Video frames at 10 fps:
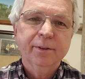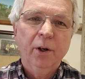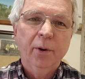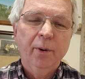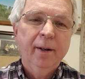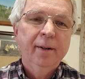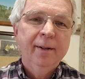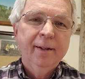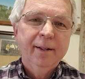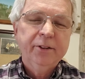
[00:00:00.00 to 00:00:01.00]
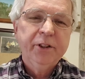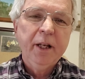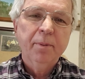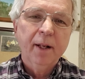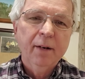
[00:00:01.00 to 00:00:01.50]
So let's
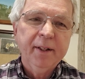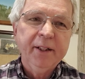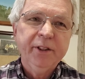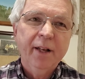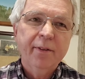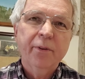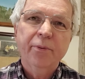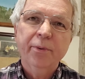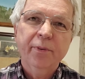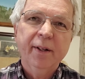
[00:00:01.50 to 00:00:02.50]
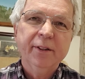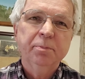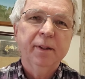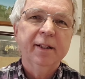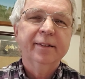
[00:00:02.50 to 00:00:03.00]
keep loving each other through
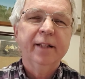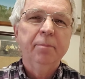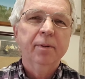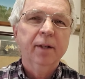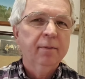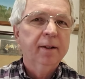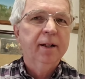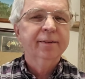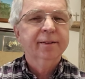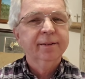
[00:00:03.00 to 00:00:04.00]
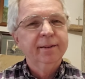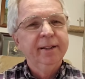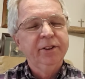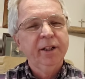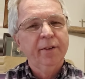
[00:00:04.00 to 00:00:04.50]
this, but let's keep loving us
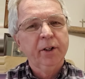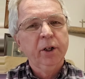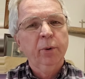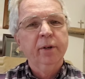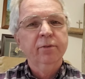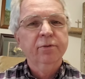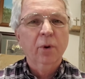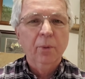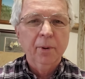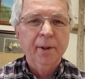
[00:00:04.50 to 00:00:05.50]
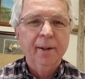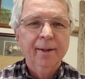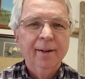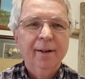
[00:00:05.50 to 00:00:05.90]
each other going forward.